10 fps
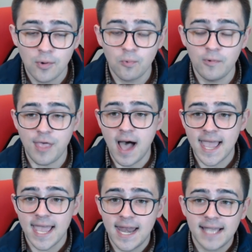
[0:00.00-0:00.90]
with
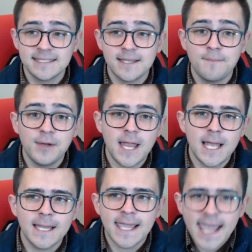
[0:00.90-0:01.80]
INX, but
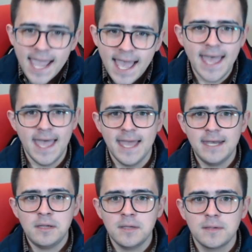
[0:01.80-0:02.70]
again,